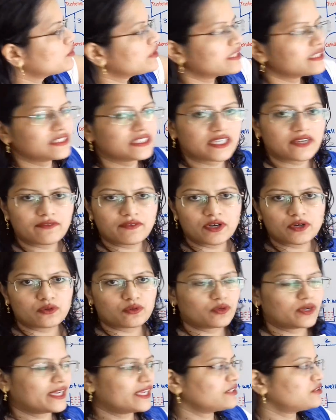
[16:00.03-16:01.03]
is equal
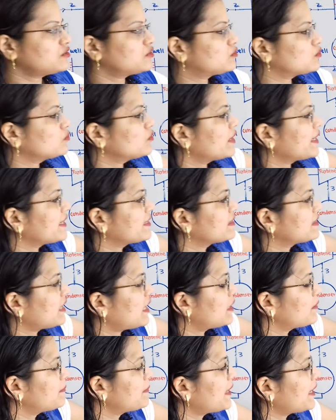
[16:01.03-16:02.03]
to H2,
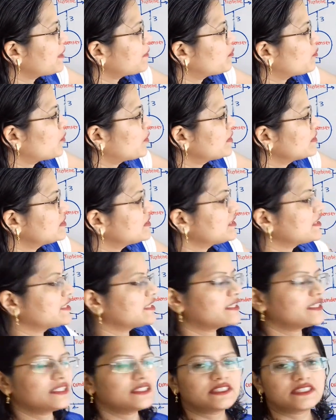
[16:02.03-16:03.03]
enthalpy at point 3
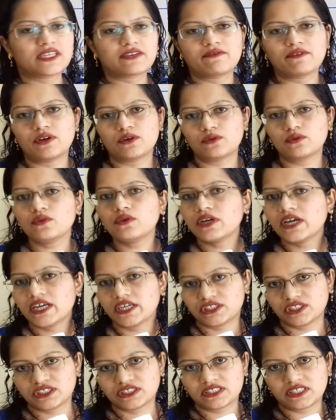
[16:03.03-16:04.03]
is equal to
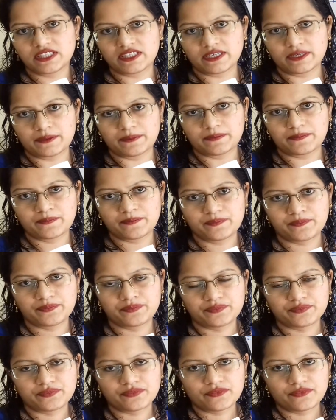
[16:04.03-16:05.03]
H3.
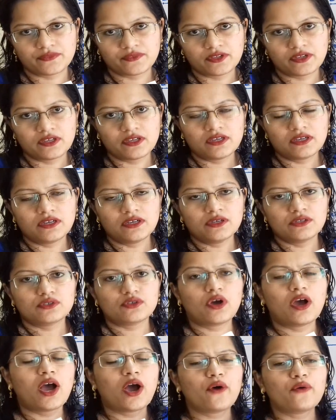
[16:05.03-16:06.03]

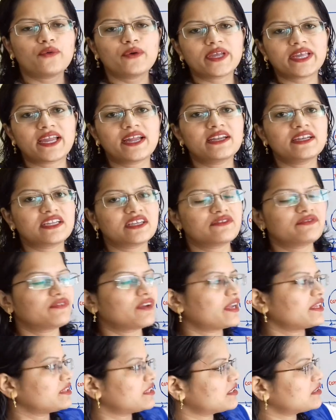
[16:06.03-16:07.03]
So how we can
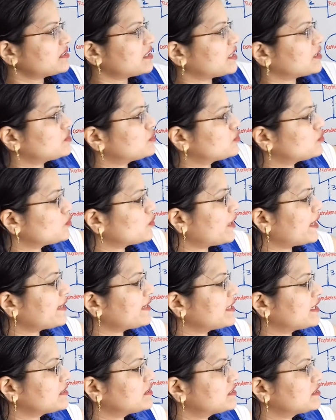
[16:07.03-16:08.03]
define this H2
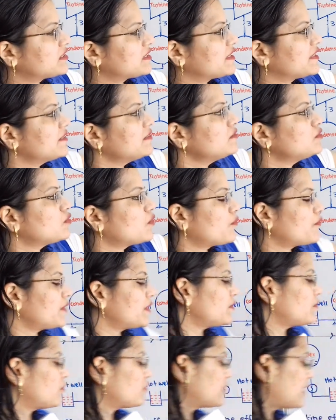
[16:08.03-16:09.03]
and H3? So we know